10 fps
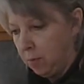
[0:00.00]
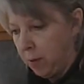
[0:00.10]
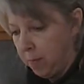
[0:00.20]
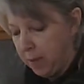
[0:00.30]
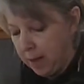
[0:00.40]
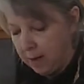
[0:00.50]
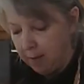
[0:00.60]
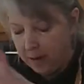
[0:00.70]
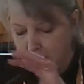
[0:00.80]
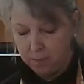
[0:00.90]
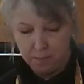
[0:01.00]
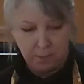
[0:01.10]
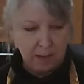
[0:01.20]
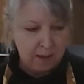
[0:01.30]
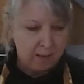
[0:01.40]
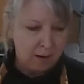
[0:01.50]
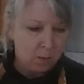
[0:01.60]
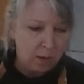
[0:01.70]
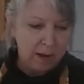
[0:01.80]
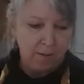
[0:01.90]
Pop that in there. And
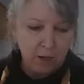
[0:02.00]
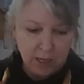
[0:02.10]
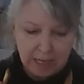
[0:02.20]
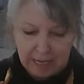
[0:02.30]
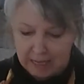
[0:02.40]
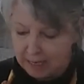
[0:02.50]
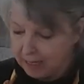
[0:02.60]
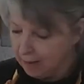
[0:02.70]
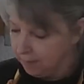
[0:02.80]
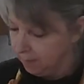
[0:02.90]
then we have our tahini.